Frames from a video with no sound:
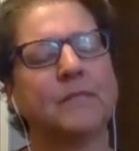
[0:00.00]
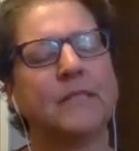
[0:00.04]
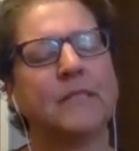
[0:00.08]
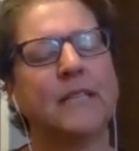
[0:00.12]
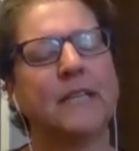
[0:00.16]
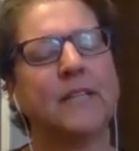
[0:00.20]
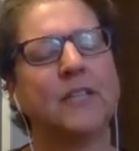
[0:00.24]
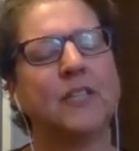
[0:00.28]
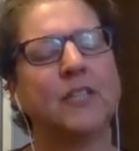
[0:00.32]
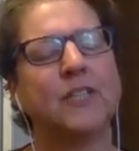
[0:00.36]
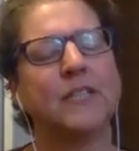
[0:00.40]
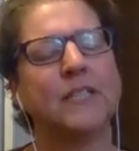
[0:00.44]

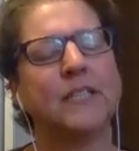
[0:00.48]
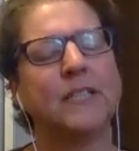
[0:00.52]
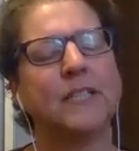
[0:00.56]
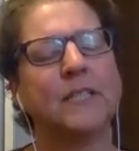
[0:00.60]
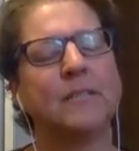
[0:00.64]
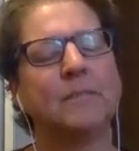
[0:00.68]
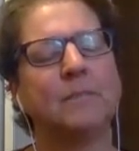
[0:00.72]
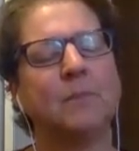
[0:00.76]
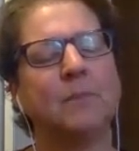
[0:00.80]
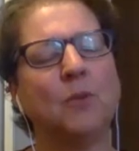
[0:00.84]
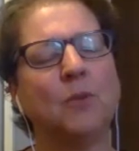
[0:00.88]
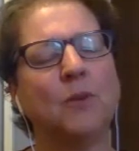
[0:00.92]
And just
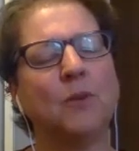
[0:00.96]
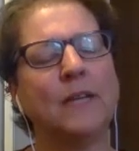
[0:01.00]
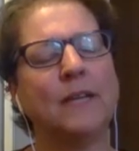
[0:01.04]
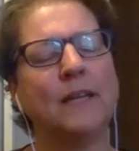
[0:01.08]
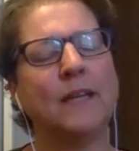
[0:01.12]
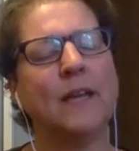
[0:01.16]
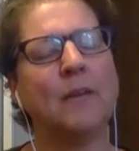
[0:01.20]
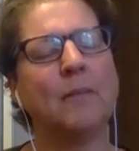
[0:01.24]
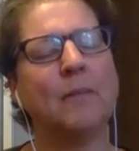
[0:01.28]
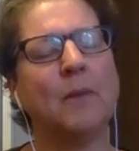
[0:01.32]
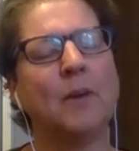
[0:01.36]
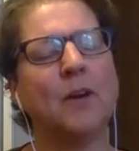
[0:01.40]
exploring
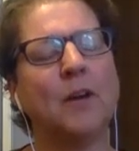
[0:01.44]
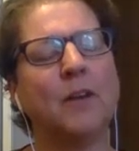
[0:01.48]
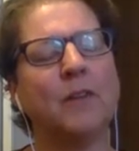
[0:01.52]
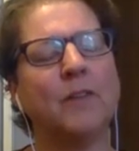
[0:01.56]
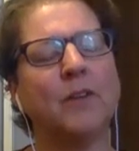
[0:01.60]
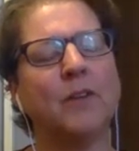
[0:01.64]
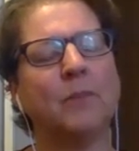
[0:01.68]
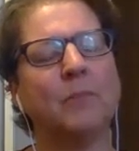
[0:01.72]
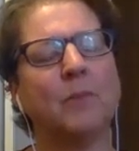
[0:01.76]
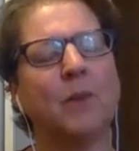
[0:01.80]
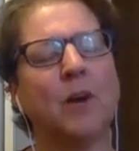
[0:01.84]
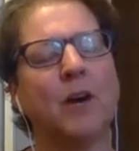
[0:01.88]
that part of
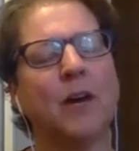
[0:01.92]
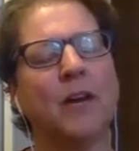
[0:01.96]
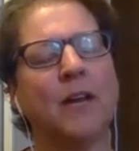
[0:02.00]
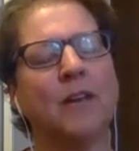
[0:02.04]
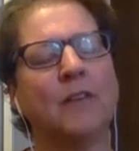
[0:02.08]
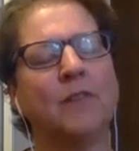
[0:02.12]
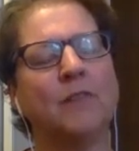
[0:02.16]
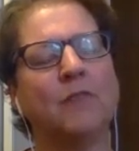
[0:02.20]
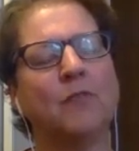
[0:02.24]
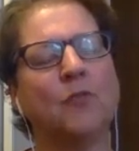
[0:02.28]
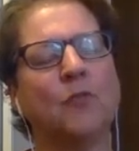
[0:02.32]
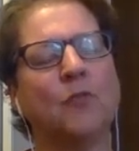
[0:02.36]
your body
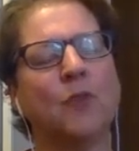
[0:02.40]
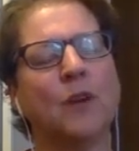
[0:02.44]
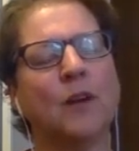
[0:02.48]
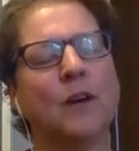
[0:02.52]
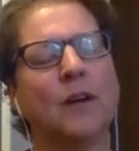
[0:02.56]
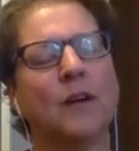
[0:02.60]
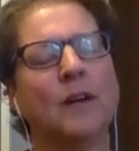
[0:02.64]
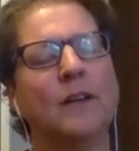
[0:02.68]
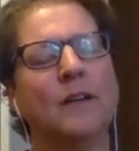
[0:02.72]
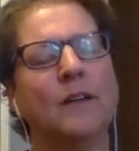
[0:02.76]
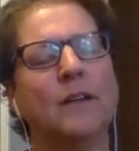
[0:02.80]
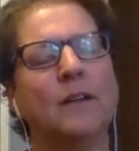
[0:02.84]

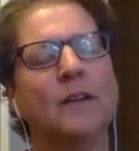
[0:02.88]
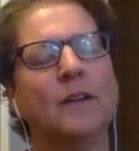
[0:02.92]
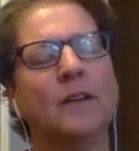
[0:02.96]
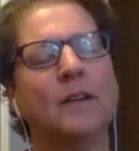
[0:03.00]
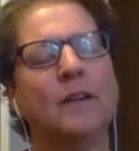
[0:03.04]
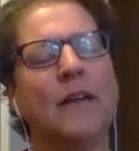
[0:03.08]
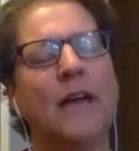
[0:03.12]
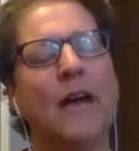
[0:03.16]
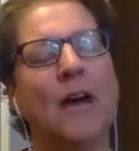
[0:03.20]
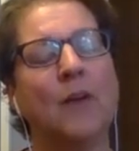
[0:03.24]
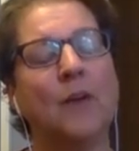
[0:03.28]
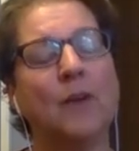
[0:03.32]
for
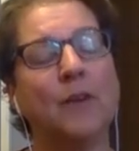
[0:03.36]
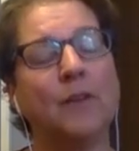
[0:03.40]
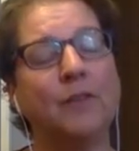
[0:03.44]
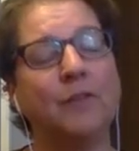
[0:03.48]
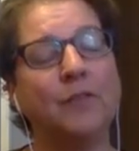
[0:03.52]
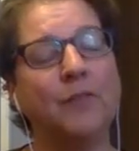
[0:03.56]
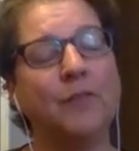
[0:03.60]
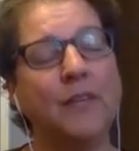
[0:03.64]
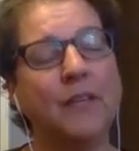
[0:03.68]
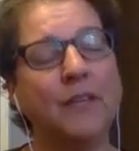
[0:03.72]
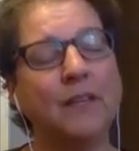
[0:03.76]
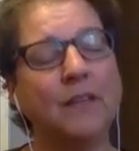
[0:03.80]
how it
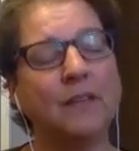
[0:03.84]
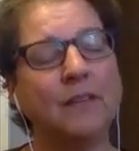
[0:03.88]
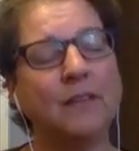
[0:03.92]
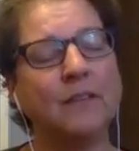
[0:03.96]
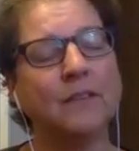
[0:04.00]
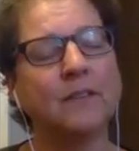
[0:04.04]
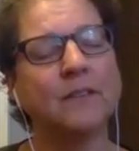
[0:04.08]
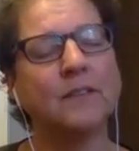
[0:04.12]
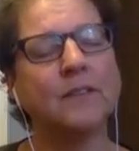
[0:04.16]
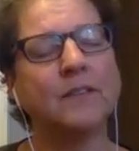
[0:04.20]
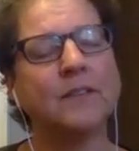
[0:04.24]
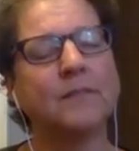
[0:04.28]

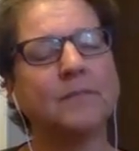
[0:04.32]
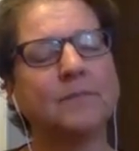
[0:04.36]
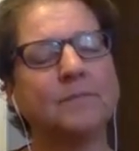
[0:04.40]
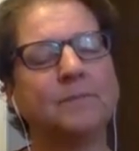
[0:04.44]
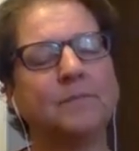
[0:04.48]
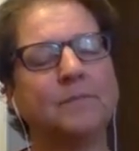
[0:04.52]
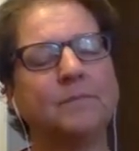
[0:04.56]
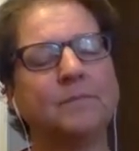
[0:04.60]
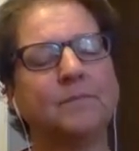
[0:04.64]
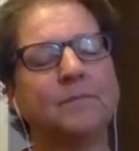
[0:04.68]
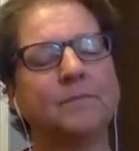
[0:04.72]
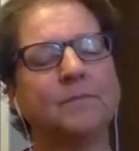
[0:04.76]
feels.
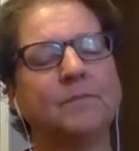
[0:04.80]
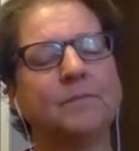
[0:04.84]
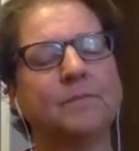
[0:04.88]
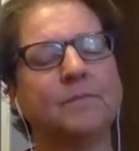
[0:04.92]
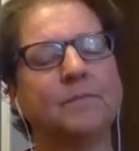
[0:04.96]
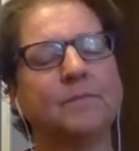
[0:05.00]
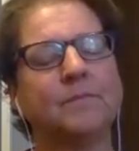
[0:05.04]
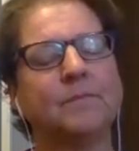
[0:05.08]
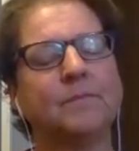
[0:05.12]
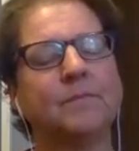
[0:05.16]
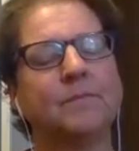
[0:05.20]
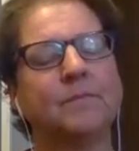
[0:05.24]

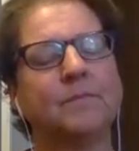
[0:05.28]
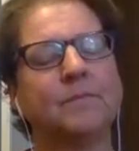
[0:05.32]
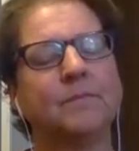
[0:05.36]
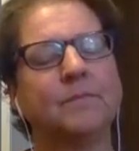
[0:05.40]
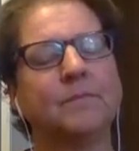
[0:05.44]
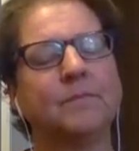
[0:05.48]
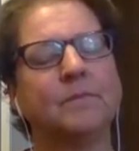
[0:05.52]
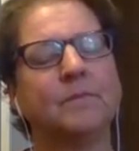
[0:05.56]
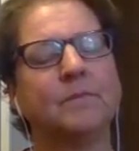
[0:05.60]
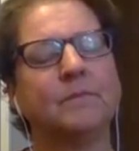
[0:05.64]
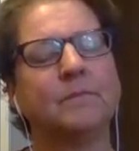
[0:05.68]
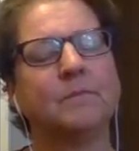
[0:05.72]

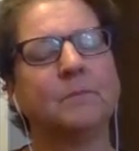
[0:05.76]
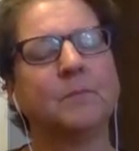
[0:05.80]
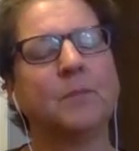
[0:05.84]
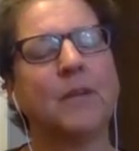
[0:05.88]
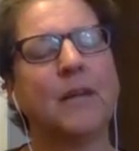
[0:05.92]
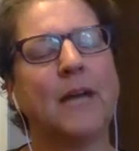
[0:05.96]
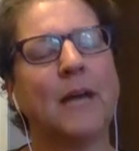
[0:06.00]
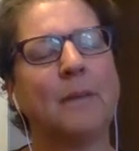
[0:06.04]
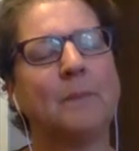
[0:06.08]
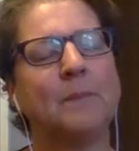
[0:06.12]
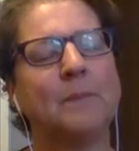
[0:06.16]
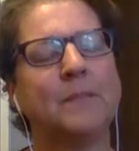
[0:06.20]

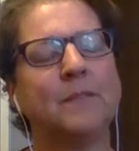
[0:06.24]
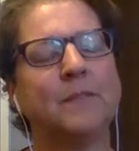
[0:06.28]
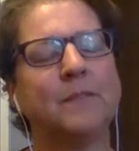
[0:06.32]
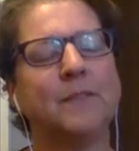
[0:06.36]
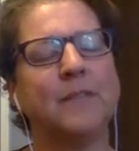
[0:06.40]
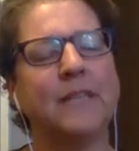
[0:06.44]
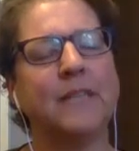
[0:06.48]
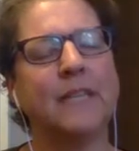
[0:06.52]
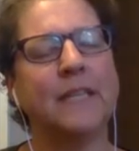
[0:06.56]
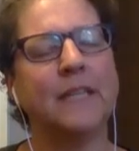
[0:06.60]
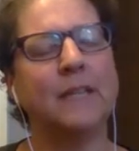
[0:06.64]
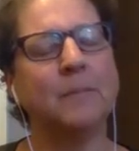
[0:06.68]
Perhaps if
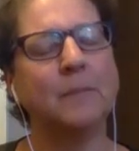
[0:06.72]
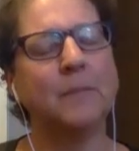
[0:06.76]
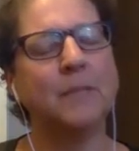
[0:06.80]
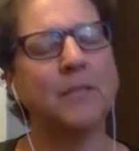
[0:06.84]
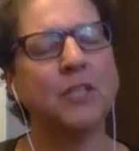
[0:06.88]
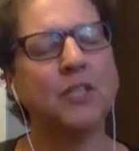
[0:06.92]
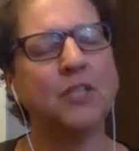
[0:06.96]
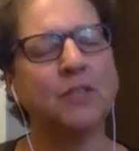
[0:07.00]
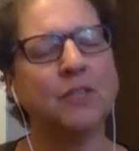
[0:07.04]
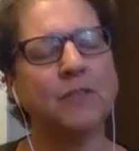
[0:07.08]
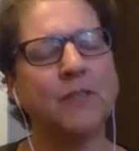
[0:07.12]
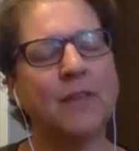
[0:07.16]
an
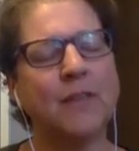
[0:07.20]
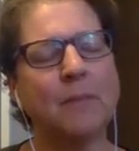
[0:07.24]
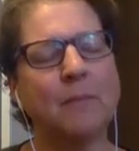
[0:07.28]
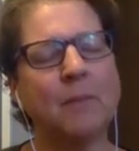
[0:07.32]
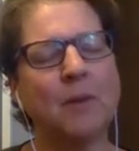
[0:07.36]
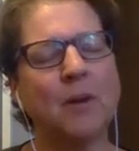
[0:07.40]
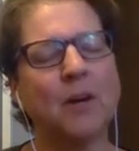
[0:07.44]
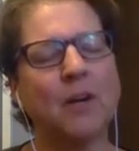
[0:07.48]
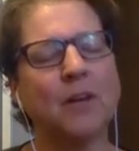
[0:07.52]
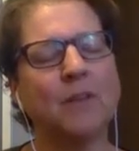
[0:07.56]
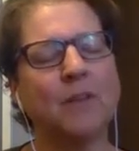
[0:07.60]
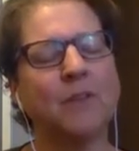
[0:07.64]
image of that
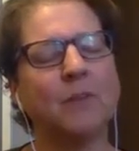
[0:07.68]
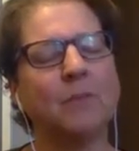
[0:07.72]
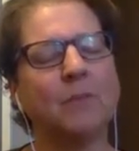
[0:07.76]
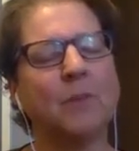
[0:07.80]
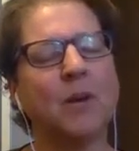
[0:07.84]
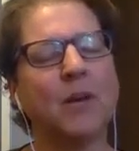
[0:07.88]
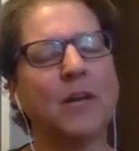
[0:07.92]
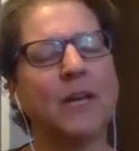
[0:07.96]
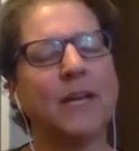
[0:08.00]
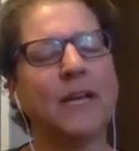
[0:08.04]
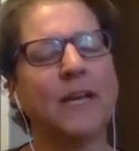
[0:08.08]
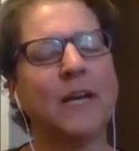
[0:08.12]
part of your
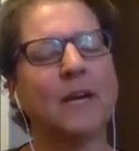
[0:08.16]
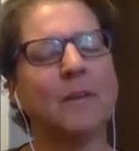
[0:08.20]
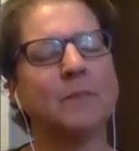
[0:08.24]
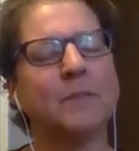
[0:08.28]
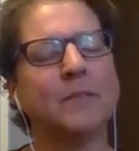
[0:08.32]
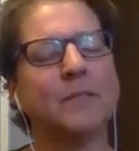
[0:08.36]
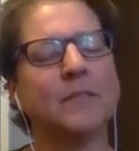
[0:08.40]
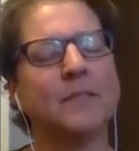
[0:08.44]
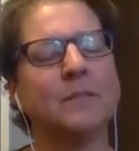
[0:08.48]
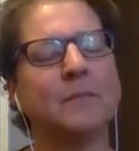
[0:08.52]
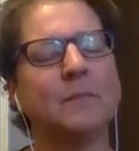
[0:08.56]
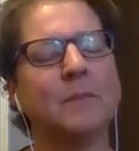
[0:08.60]
body
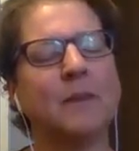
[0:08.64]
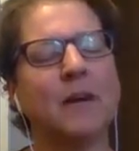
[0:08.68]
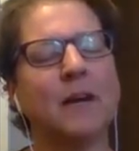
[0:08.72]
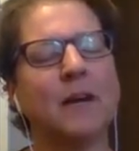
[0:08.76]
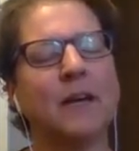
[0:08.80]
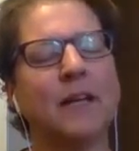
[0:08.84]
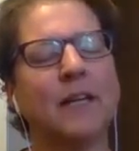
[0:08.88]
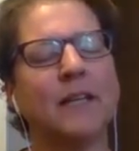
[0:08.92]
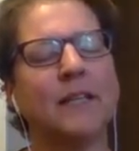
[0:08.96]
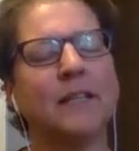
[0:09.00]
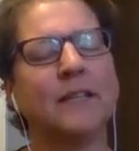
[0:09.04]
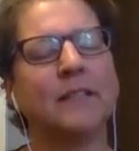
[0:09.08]
comes to
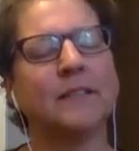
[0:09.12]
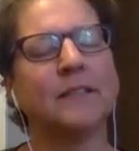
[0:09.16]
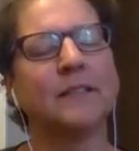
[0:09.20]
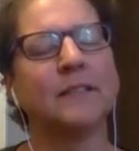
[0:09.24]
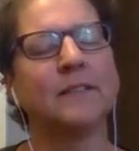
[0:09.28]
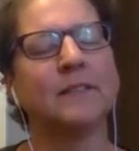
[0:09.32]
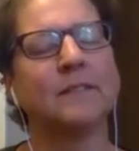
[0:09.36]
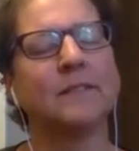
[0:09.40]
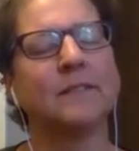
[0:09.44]
mind.